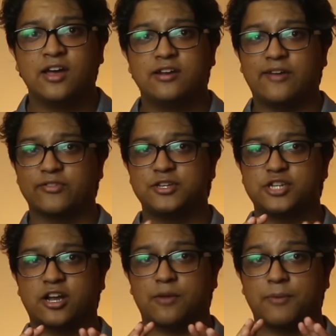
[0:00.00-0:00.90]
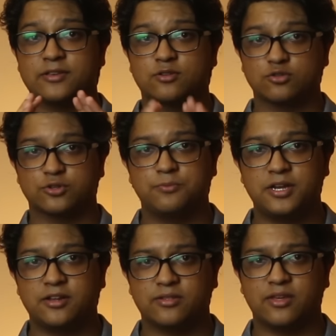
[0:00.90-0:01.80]
definitely check out my social
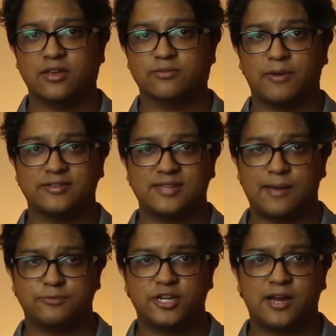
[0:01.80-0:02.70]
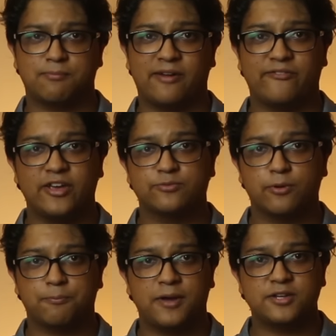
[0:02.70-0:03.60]
media things, my Snapchat, my
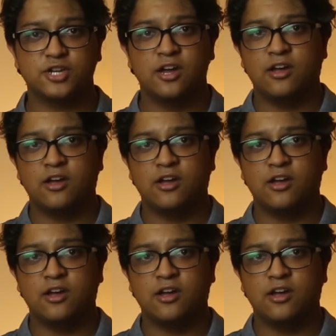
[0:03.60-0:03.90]
Facebook page.